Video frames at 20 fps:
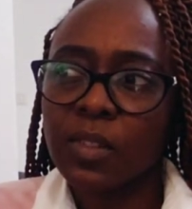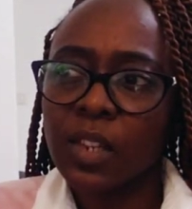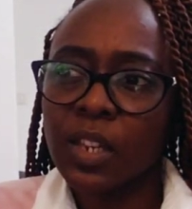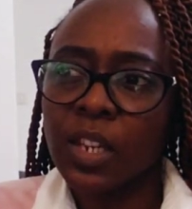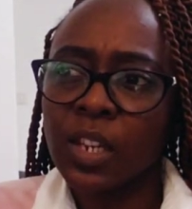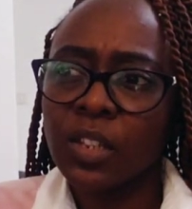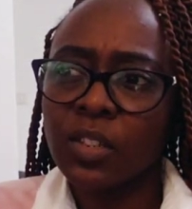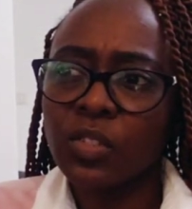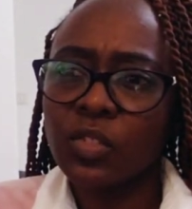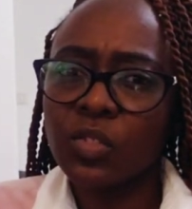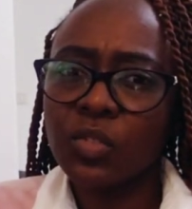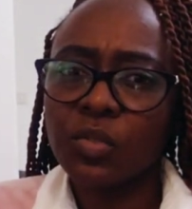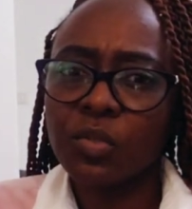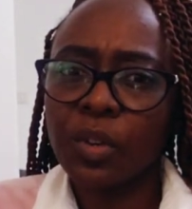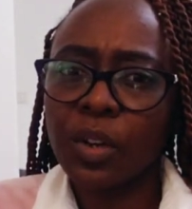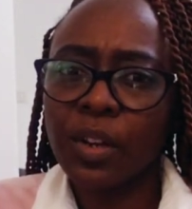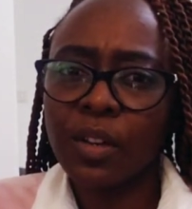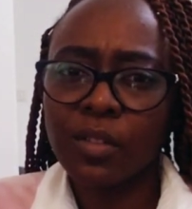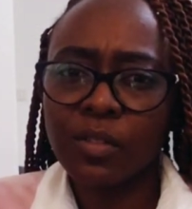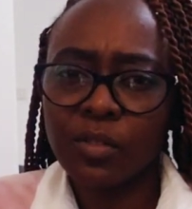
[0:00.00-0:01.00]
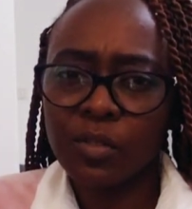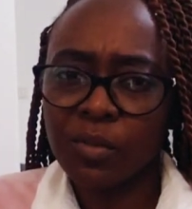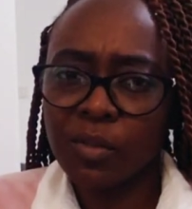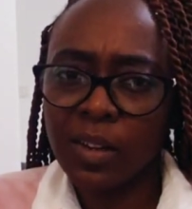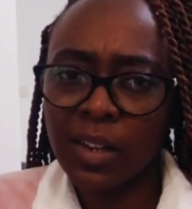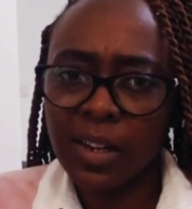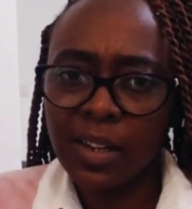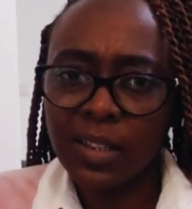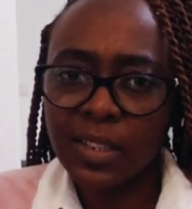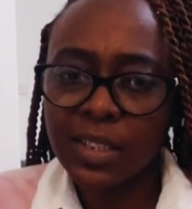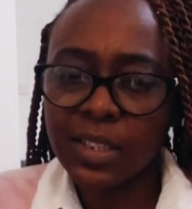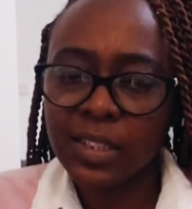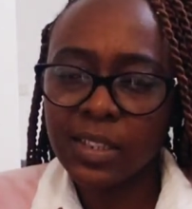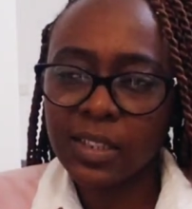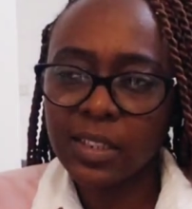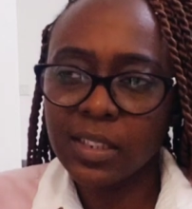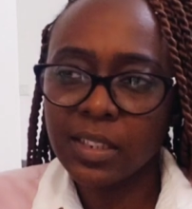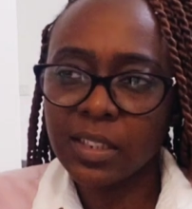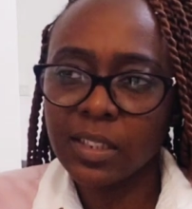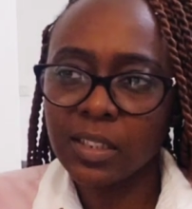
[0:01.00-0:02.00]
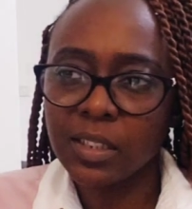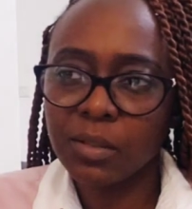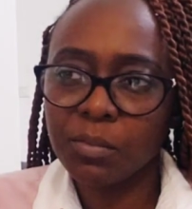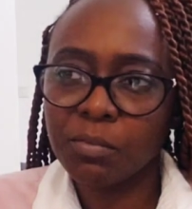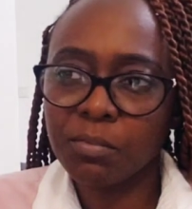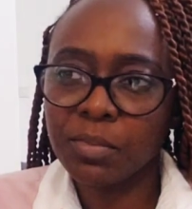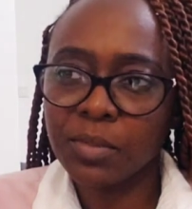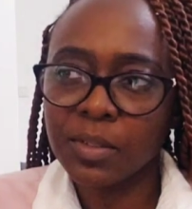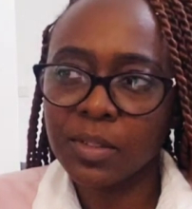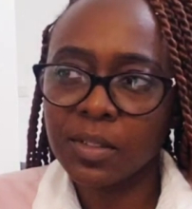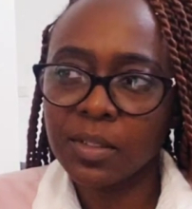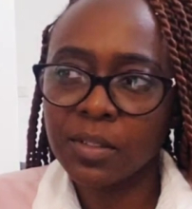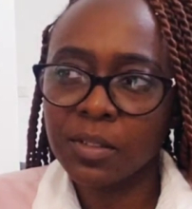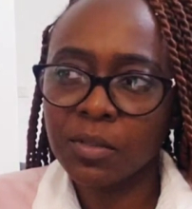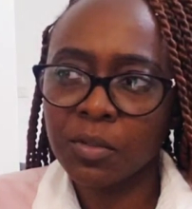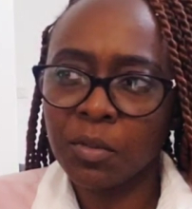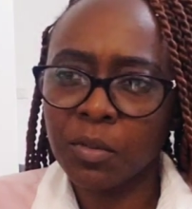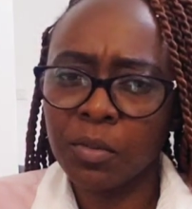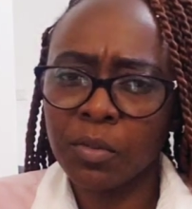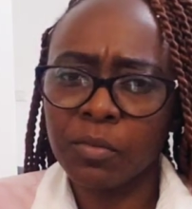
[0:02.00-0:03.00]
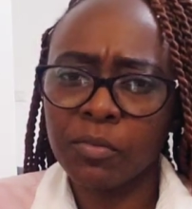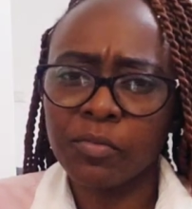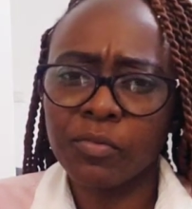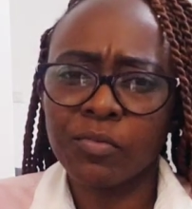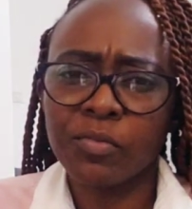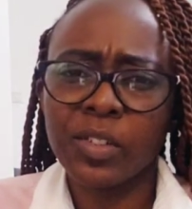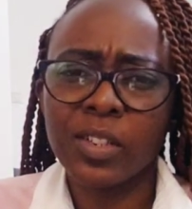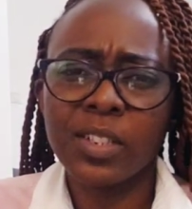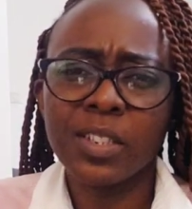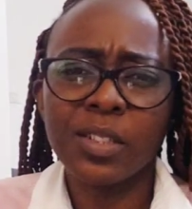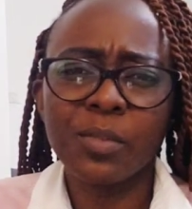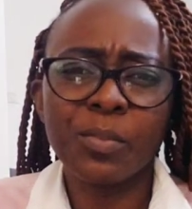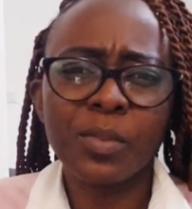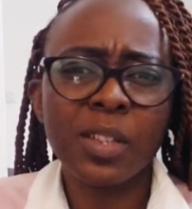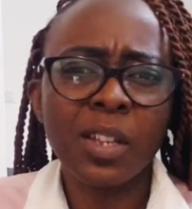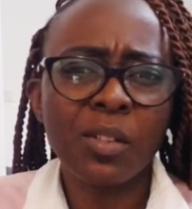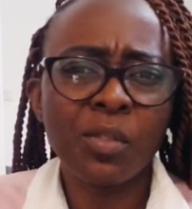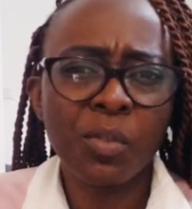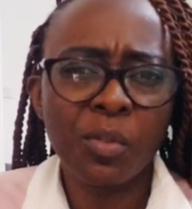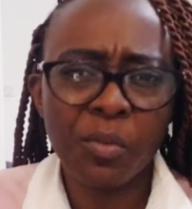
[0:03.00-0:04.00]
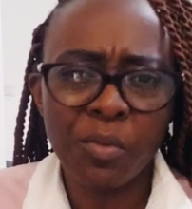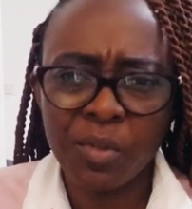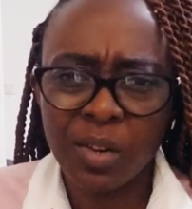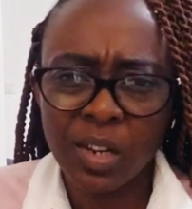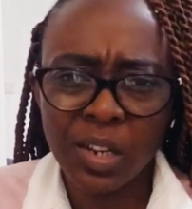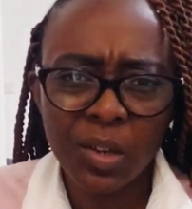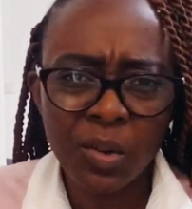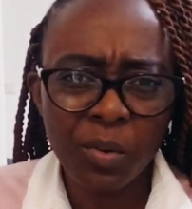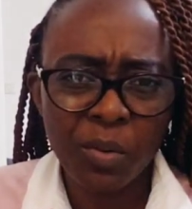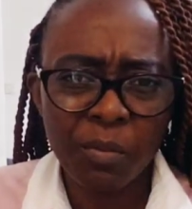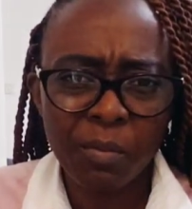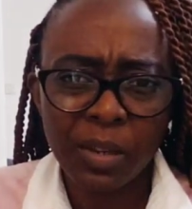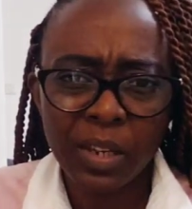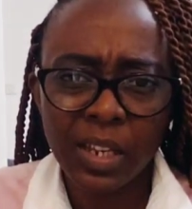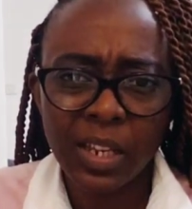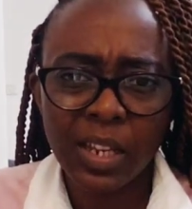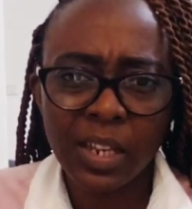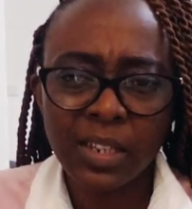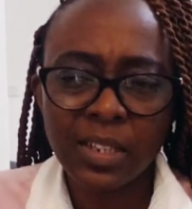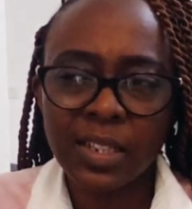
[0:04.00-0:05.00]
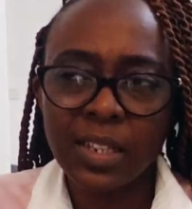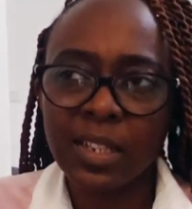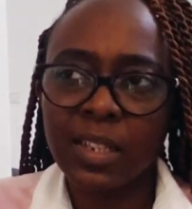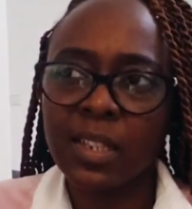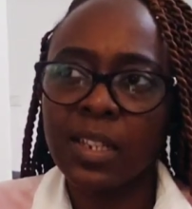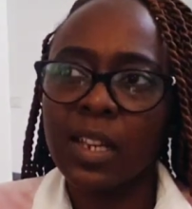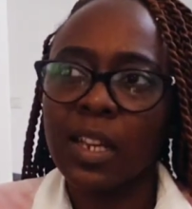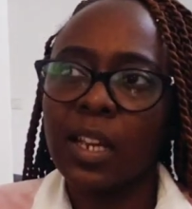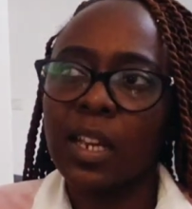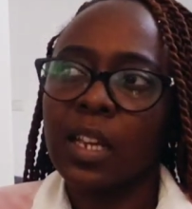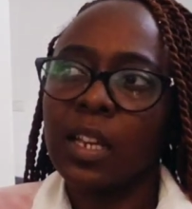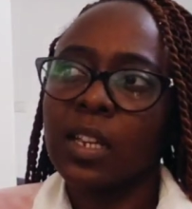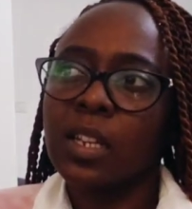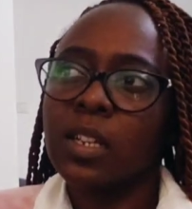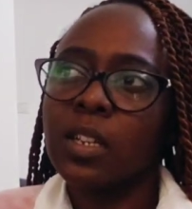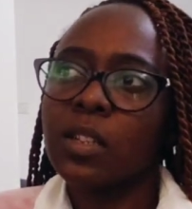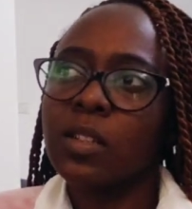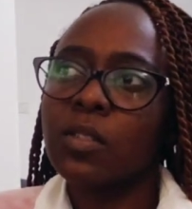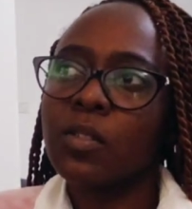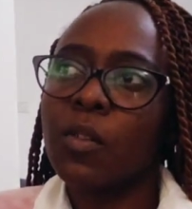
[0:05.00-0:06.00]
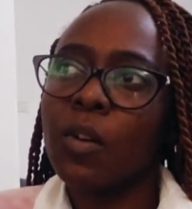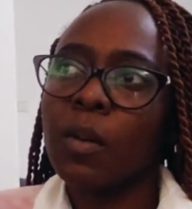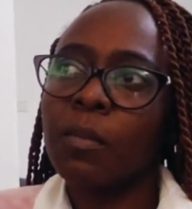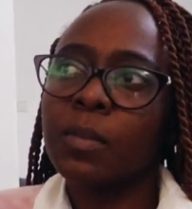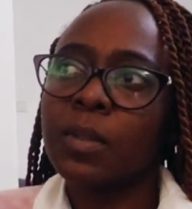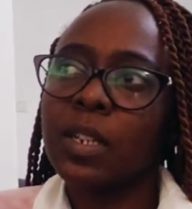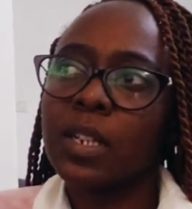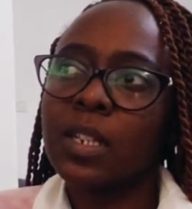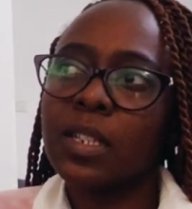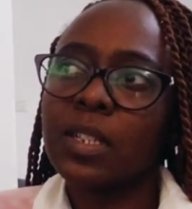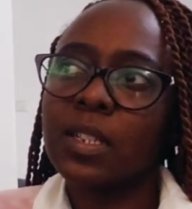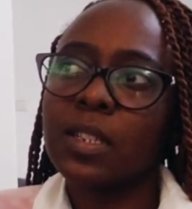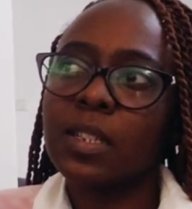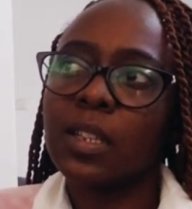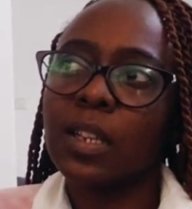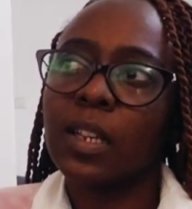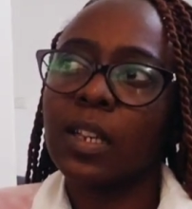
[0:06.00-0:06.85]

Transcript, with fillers: in strange relationships or friendships that got really complicated. So I'm just,